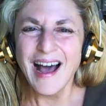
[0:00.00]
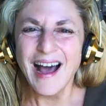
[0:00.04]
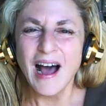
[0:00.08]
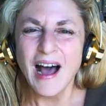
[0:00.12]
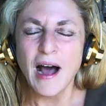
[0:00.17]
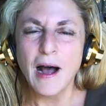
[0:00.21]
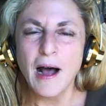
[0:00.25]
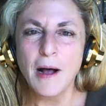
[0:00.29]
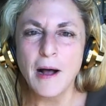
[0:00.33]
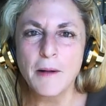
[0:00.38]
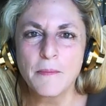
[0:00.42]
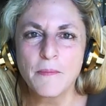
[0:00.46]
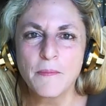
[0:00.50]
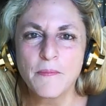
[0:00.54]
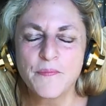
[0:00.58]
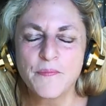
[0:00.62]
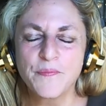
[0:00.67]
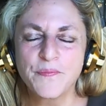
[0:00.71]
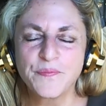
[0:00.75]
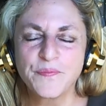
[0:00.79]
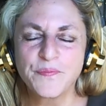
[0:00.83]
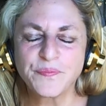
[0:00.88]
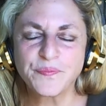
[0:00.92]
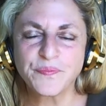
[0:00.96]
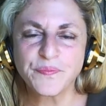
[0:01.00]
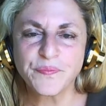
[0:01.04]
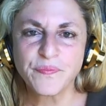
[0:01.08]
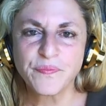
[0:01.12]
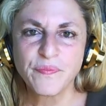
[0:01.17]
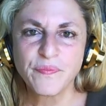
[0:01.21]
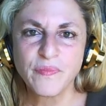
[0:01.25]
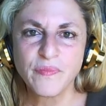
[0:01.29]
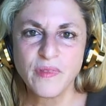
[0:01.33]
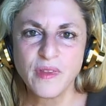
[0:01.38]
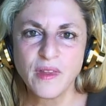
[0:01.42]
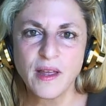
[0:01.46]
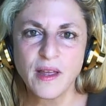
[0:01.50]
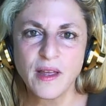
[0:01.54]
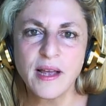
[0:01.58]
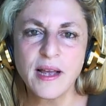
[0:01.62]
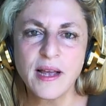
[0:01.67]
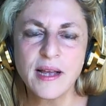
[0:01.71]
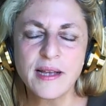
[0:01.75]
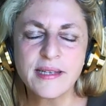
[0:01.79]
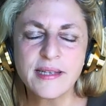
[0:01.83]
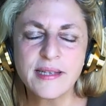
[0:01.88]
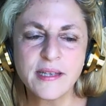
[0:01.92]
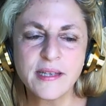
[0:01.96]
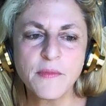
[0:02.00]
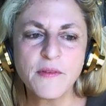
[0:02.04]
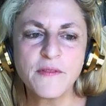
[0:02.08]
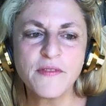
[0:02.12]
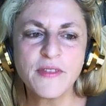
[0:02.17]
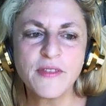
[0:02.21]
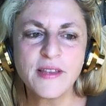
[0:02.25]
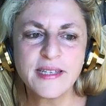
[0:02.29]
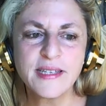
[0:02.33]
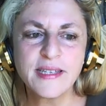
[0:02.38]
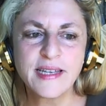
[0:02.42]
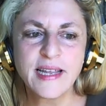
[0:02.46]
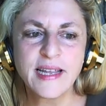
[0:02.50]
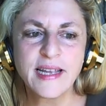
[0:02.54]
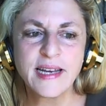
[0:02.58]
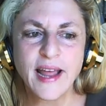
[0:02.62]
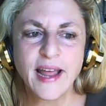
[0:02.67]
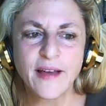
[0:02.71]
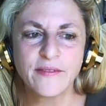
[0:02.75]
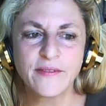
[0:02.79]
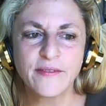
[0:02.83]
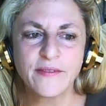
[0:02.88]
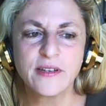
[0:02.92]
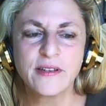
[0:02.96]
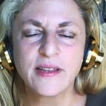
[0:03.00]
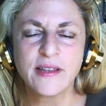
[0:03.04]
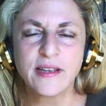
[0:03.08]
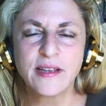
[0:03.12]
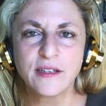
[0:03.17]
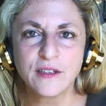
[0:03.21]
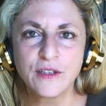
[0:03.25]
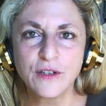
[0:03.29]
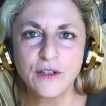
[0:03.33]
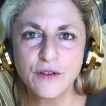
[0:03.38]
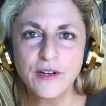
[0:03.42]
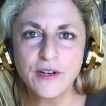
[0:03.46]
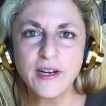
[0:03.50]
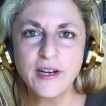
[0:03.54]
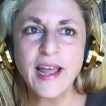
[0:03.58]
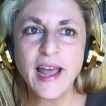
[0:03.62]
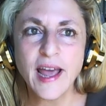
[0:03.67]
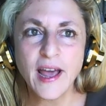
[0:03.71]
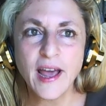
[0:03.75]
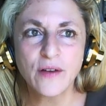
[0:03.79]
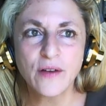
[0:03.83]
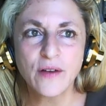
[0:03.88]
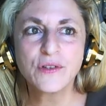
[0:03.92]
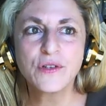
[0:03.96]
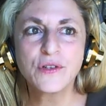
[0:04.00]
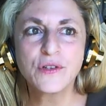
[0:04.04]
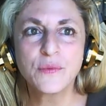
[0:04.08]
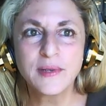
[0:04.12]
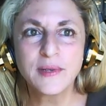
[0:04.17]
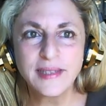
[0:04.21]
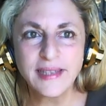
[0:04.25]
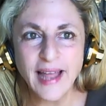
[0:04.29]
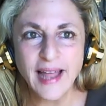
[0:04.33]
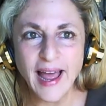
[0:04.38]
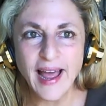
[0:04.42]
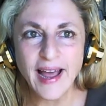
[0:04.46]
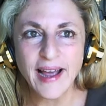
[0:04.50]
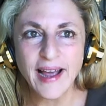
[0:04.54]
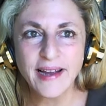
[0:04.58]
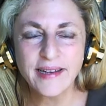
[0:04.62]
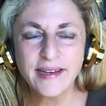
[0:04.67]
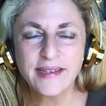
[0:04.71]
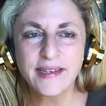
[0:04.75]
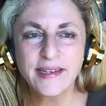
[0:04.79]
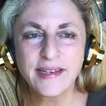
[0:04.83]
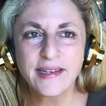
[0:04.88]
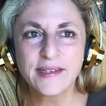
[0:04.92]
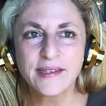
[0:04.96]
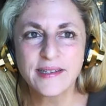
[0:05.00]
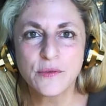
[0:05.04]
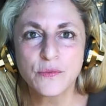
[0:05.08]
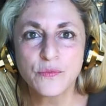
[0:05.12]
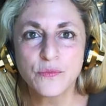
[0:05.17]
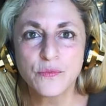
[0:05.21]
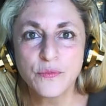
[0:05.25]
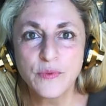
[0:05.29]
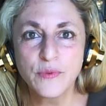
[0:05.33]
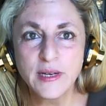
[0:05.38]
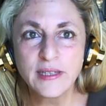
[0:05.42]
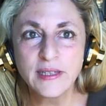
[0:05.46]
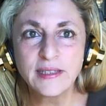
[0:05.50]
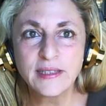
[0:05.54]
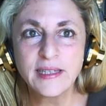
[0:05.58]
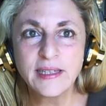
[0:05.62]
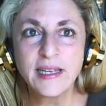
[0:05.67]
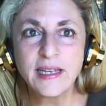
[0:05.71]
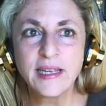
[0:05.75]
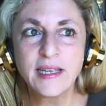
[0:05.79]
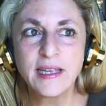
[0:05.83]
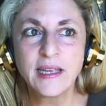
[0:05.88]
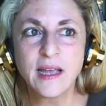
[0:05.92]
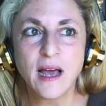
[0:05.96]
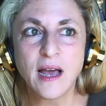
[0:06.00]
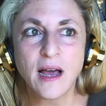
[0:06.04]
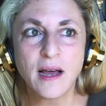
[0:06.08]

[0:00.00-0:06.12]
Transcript: Some of this can have to, the learning how to relax is a really,